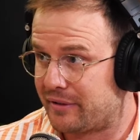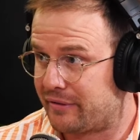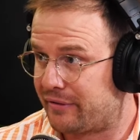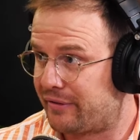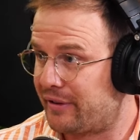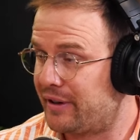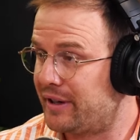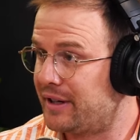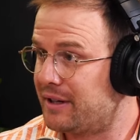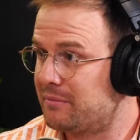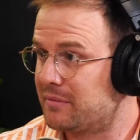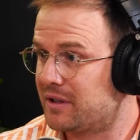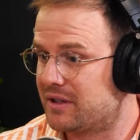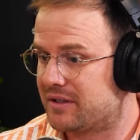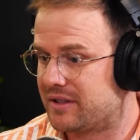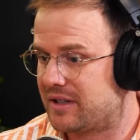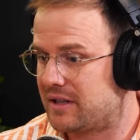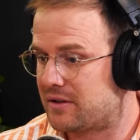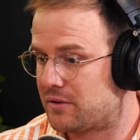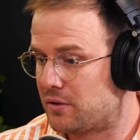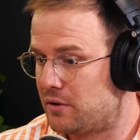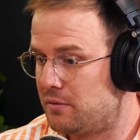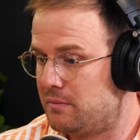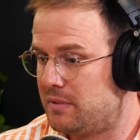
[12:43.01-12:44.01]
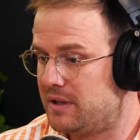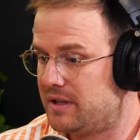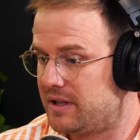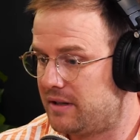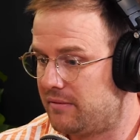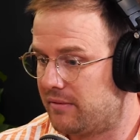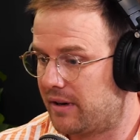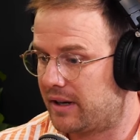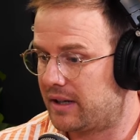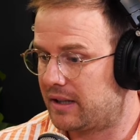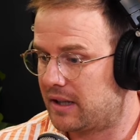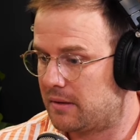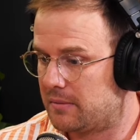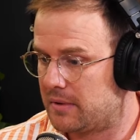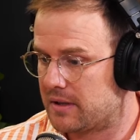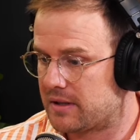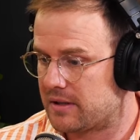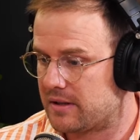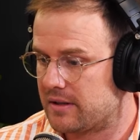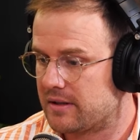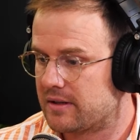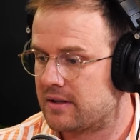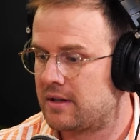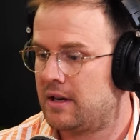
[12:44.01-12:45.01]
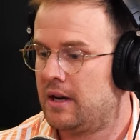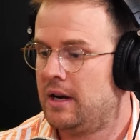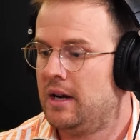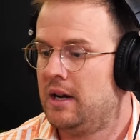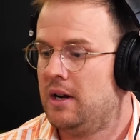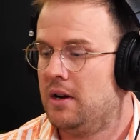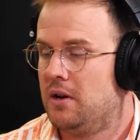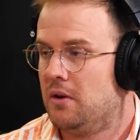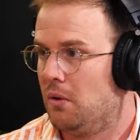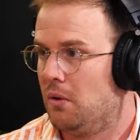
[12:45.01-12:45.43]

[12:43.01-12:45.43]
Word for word: the freedom because they're too busy running their business mm-hmm.